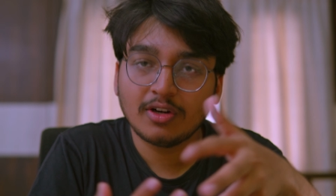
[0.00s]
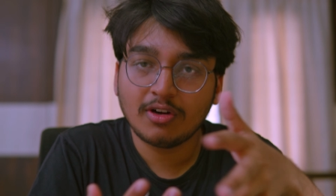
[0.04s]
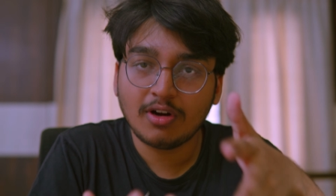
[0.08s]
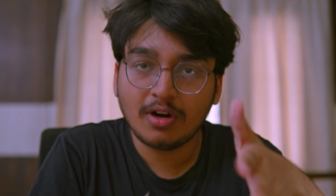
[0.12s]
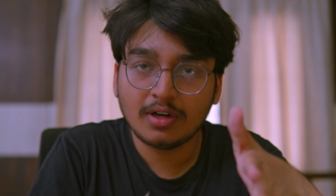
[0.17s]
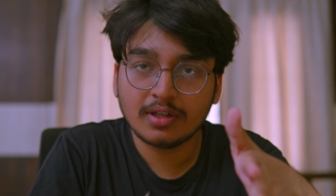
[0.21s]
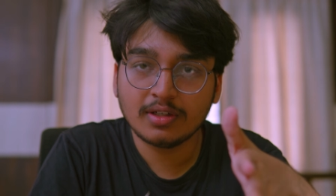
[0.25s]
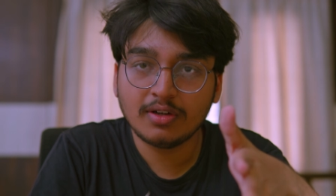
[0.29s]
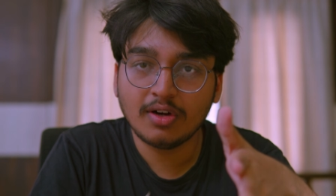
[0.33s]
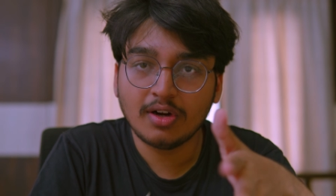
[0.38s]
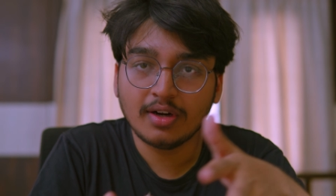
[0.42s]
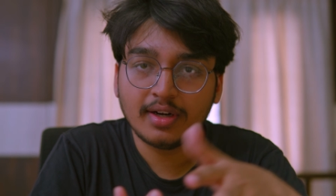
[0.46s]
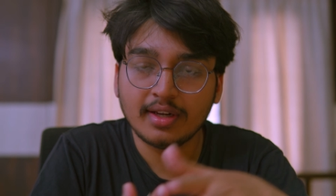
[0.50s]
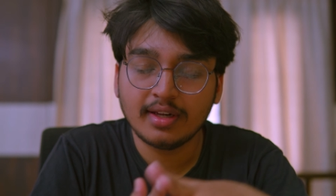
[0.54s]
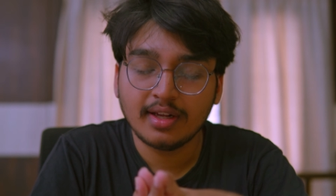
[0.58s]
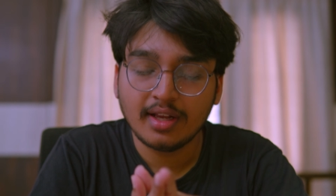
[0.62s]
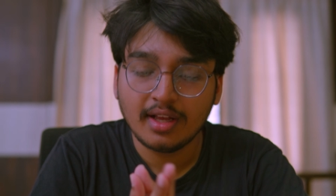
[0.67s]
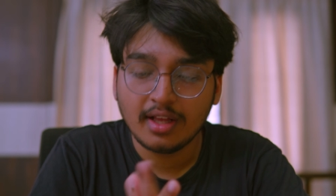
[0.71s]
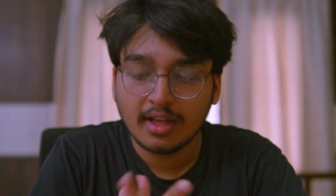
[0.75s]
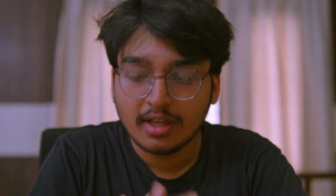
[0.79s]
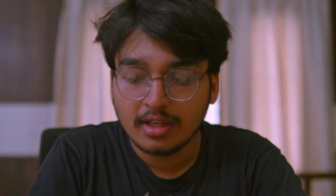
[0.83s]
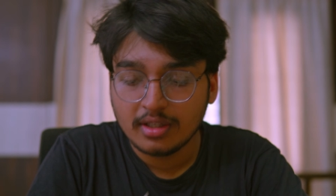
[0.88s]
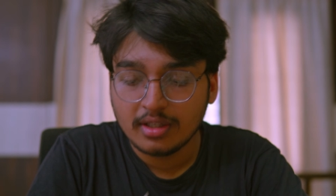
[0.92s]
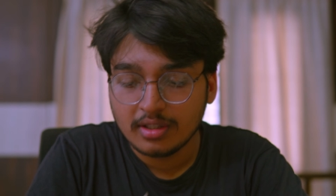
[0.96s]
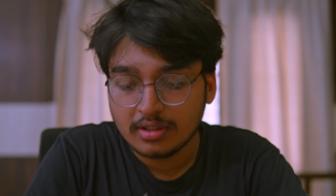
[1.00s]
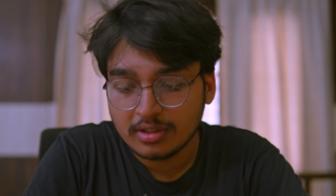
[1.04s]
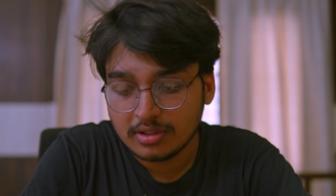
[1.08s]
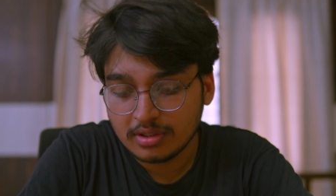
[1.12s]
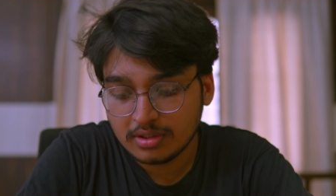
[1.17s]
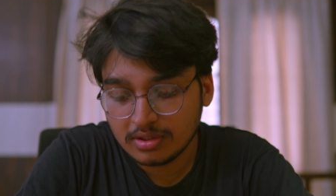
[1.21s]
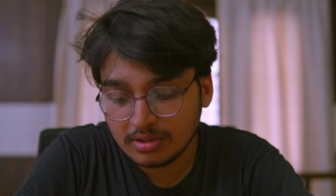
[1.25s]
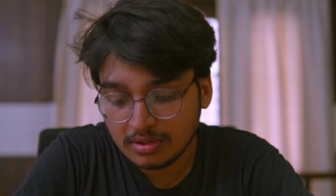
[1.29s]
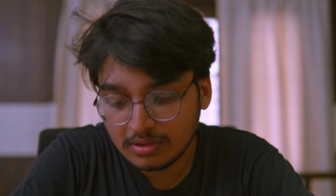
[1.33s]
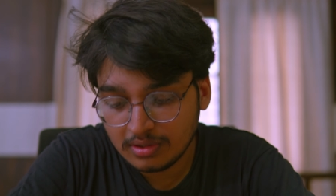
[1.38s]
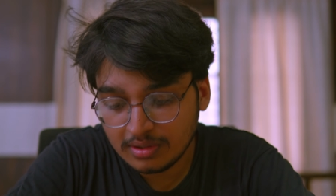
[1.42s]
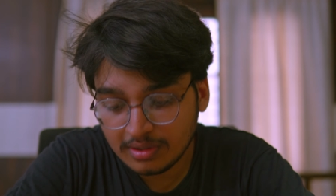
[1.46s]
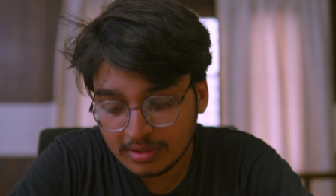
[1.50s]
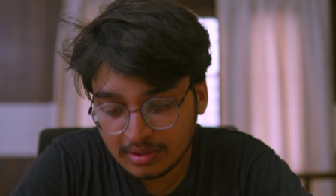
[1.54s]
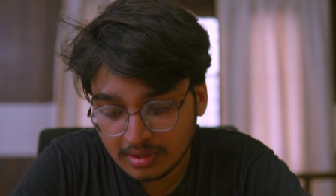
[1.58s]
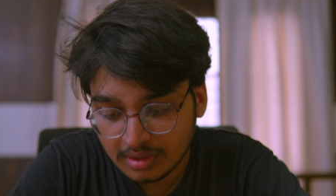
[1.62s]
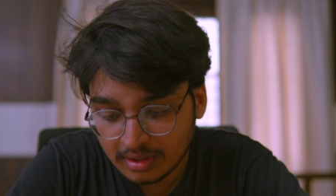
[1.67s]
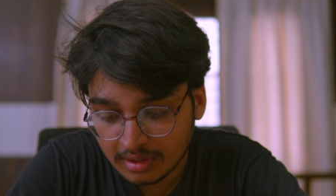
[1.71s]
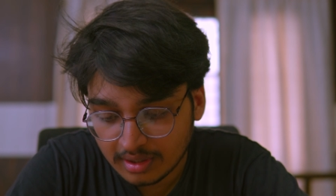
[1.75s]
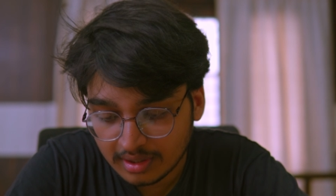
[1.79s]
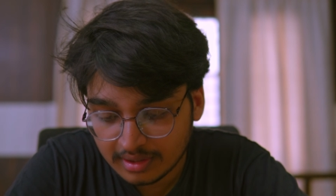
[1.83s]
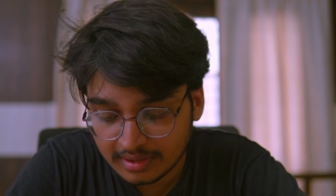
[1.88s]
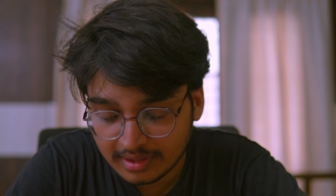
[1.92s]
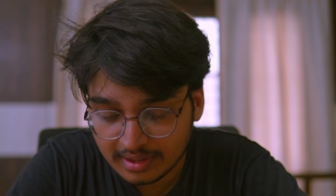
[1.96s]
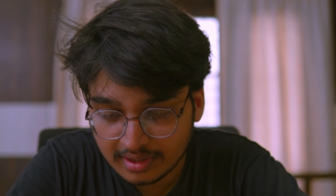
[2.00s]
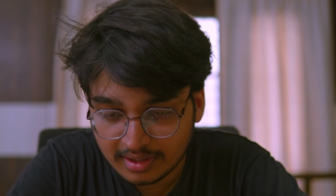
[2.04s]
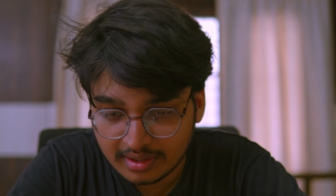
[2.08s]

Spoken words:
not God. So